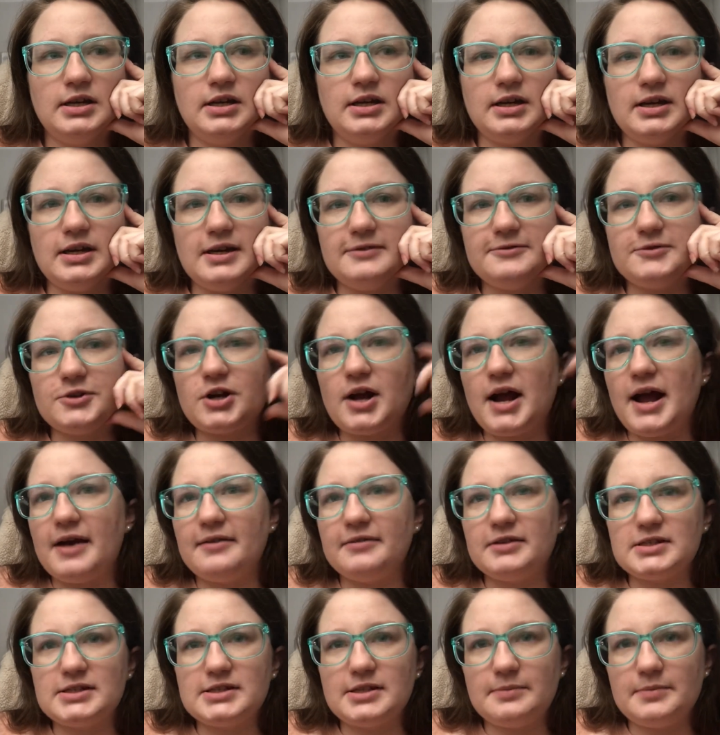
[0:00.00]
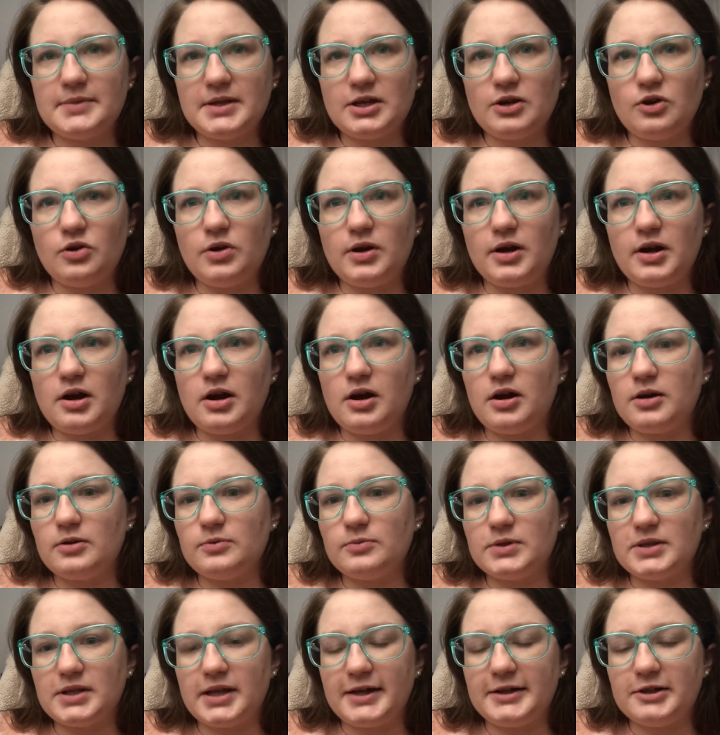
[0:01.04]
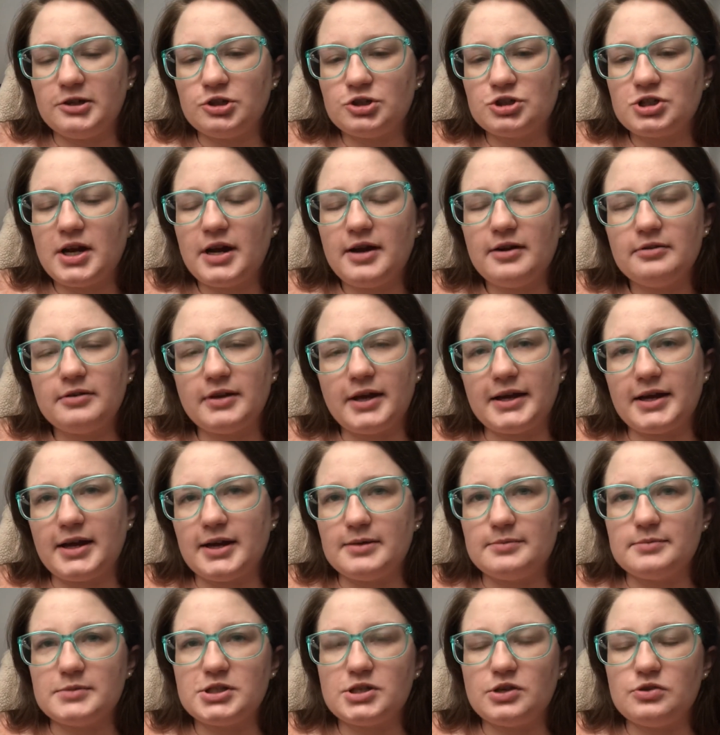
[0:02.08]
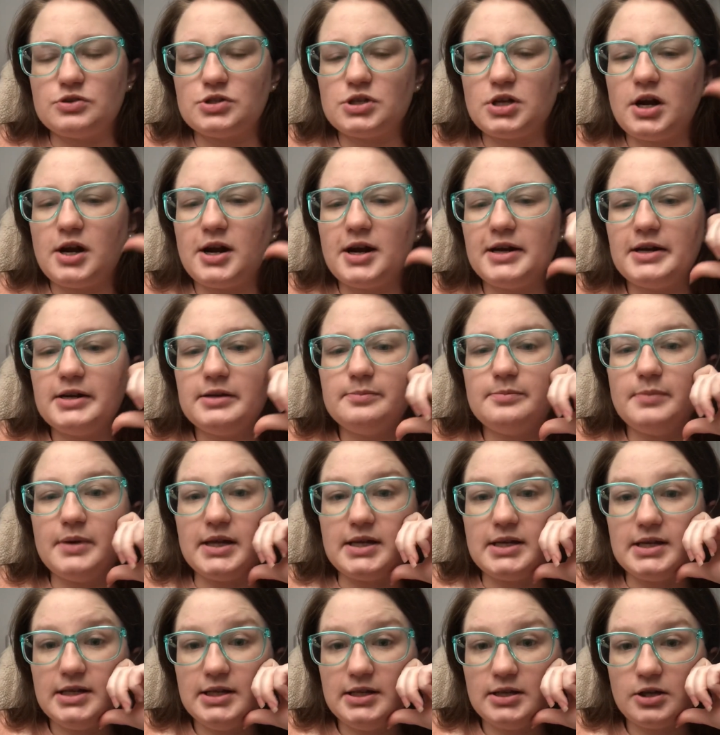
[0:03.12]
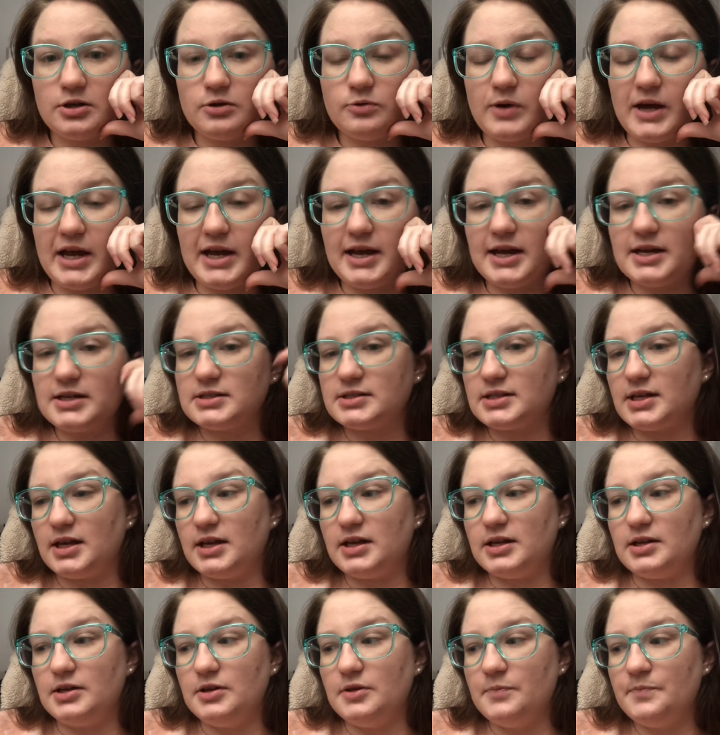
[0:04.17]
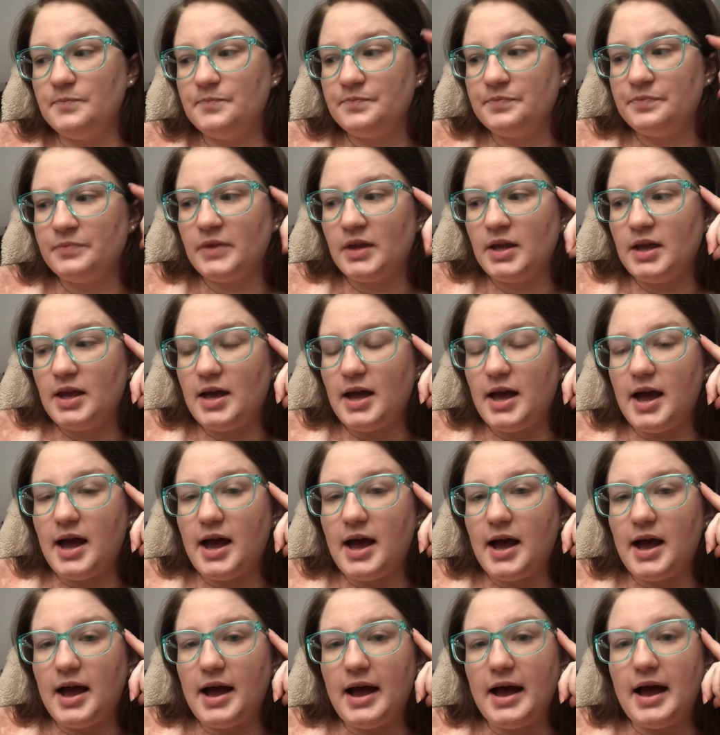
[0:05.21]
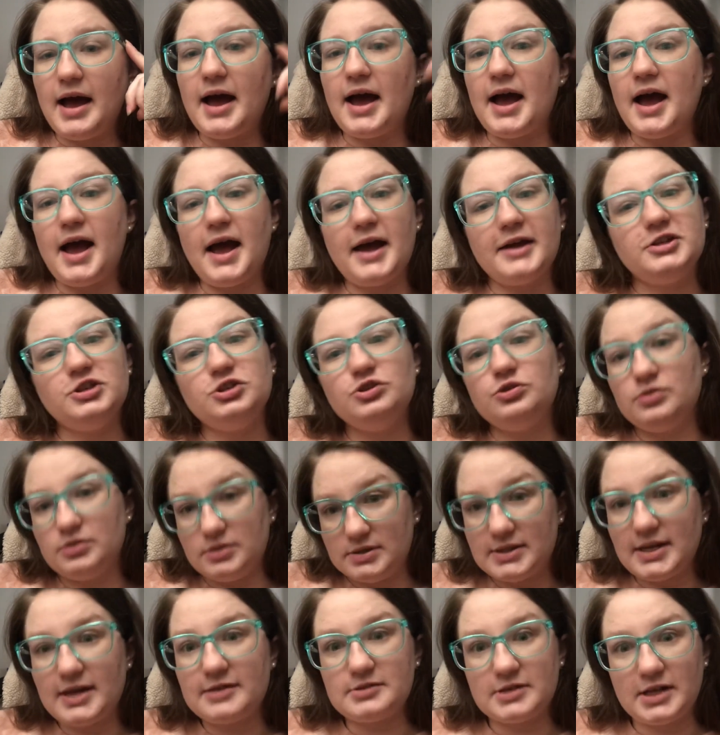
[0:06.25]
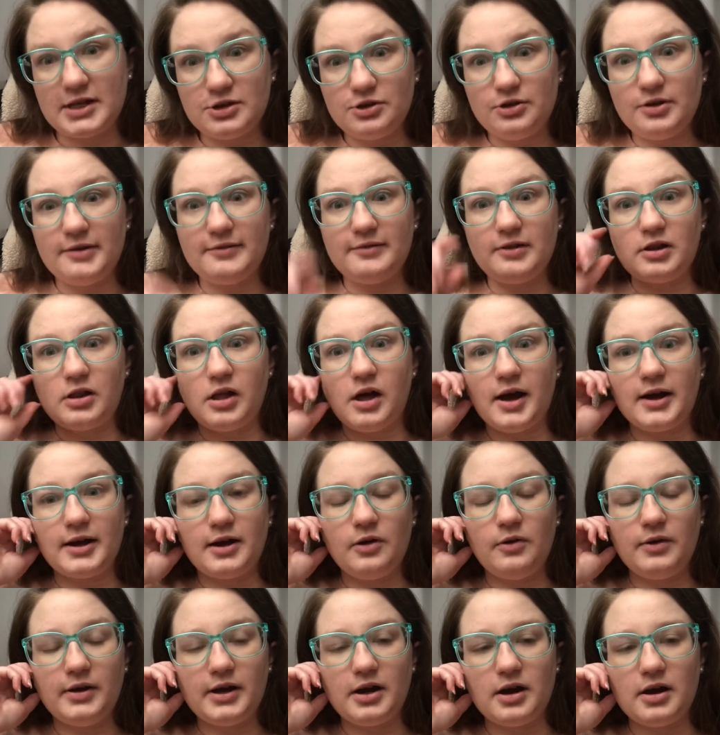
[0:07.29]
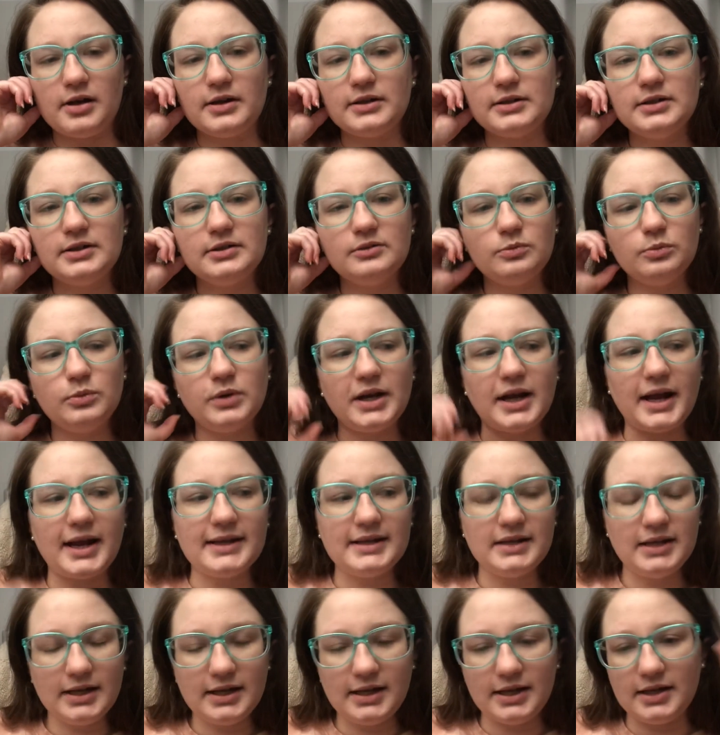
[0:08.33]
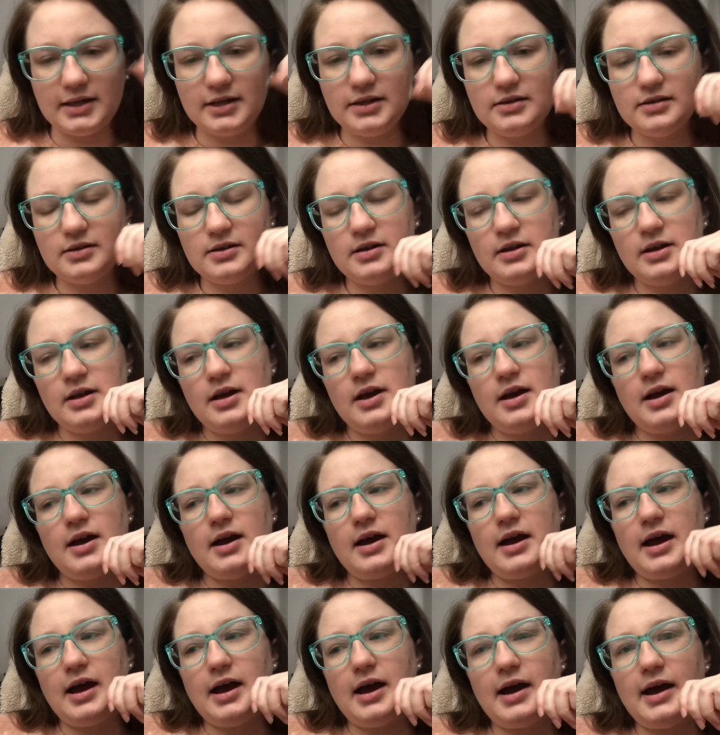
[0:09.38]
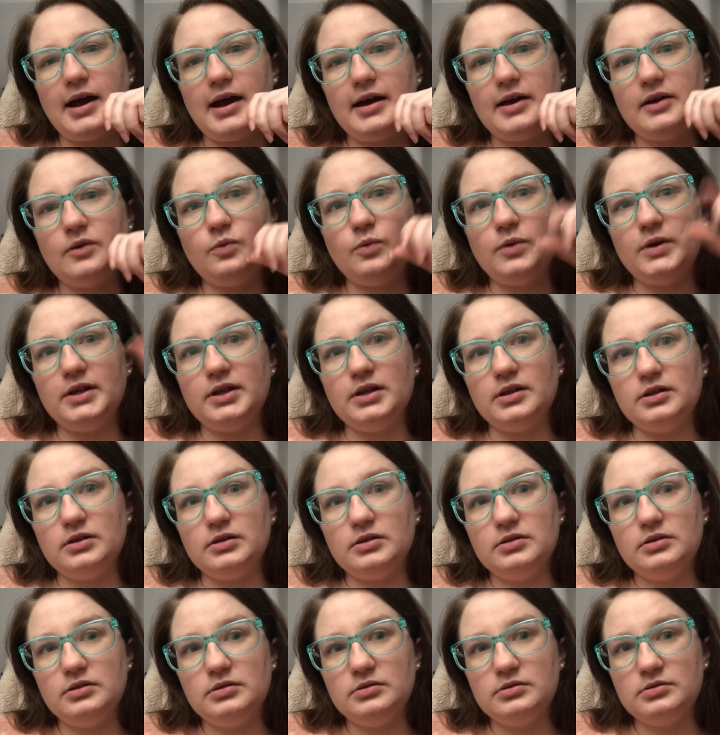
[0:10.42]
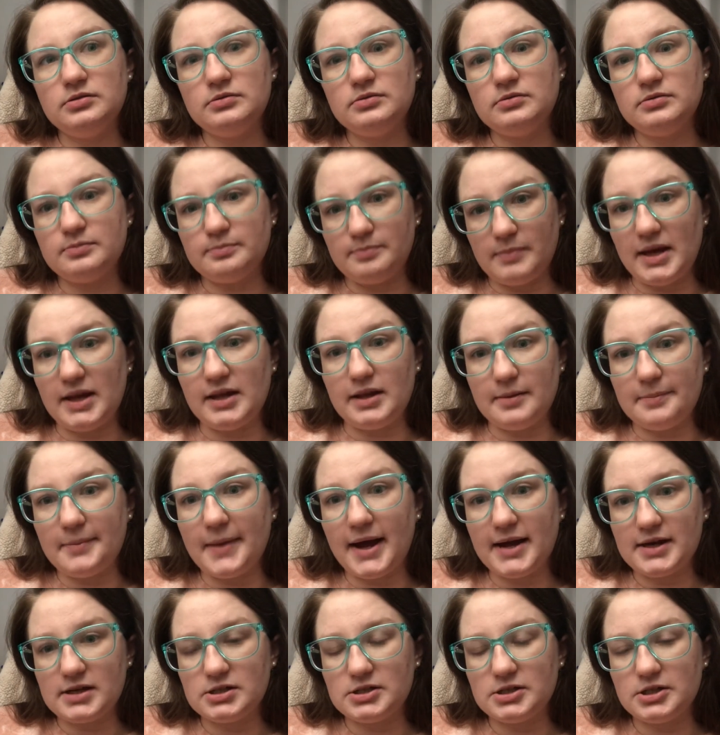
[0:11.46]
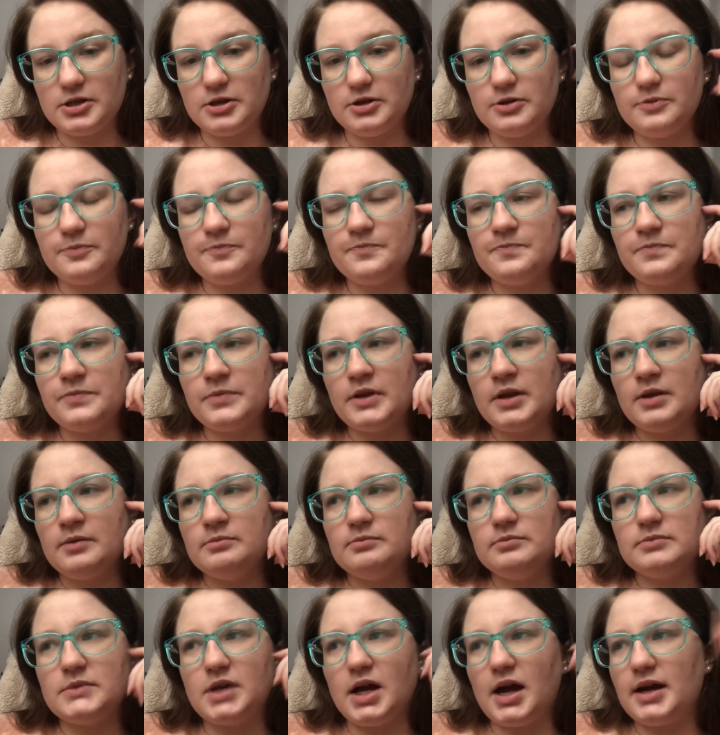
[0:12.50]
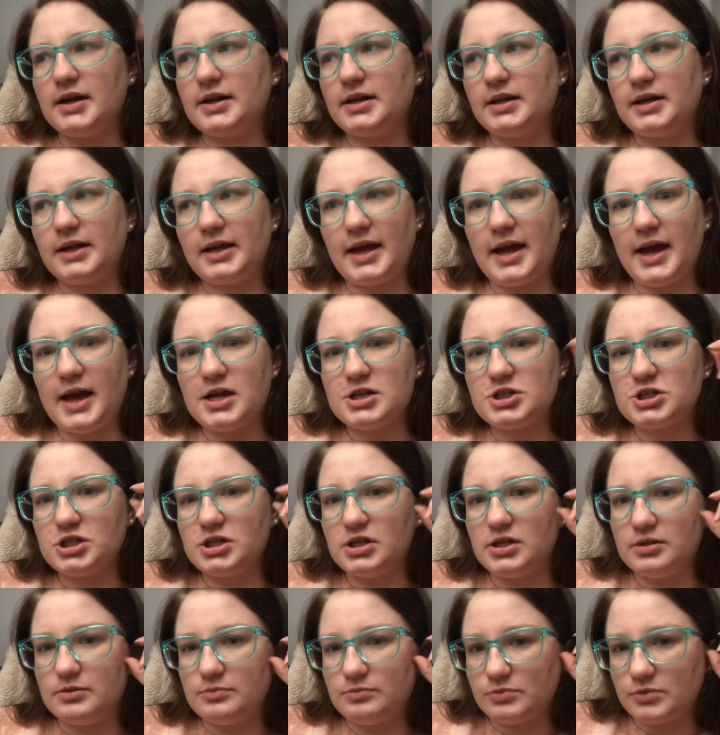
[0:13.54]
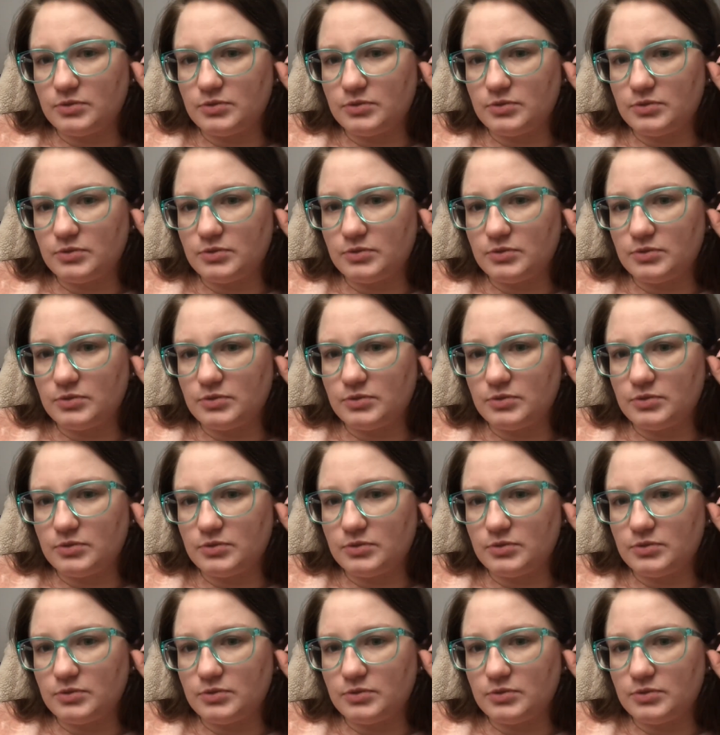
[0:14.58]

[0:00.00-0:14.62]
if you're having something going on with, like, your child, like, I'm so sorry. But either way, I said, you sound like you have a lot going on. When I get it, I will mail it back to you. Not going to cash it.